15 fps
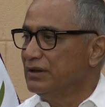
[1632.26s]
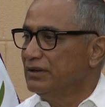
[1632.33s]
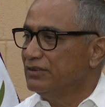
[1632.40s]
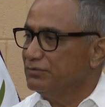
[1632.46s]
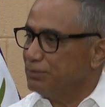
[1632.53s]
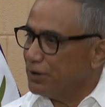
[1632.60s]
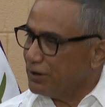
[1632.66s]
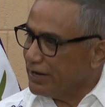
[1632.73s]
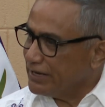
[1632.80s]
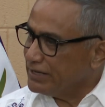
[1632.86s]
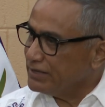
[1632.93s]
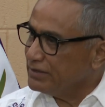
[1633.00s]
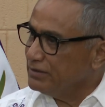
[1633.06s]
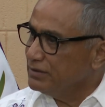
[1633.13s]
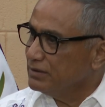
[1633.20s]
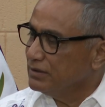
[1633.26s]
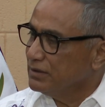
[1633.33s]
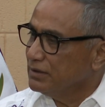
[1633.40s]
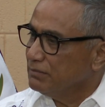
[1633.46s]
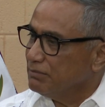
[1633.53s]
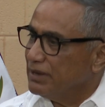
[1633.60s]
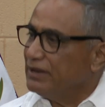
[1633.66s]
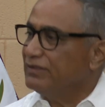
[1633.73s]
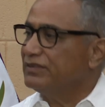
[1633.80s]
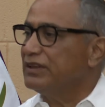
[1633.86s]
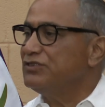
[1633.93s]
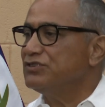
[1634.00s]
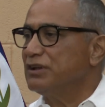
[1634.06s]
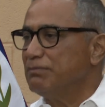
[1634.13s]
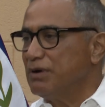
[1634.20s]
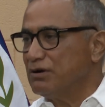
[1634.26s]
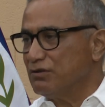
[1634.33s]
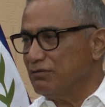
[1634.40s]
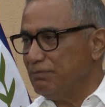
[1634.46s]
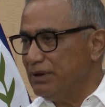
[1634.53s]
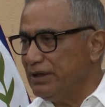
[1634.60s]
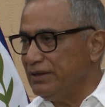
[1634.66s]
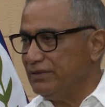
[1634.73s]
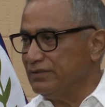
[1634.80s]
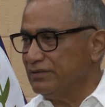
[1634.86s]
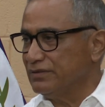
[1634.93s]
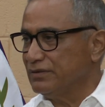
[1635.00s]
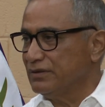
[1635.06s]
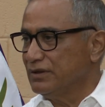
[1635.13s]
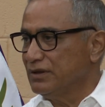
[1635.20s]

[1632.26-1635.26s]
spearheaded by the Central Bank of Belize,